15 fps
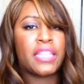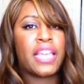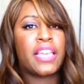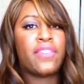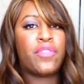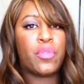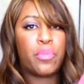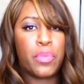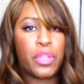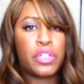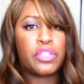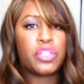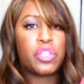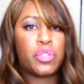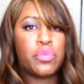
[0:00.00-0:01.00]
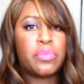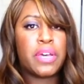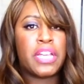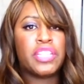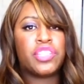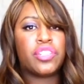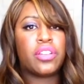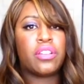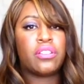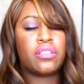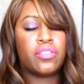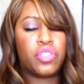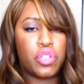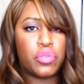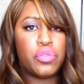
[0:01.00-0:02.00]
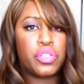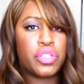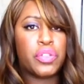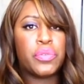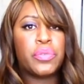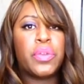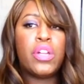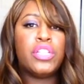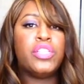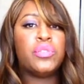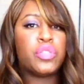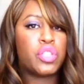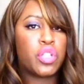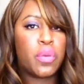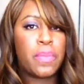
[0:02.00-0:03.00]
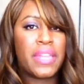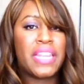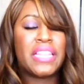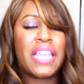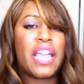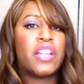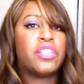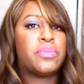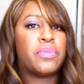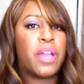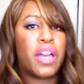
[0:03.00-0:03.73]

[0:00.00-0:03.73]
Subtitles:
Like if you build too much too soon, wouldn't do too many layers,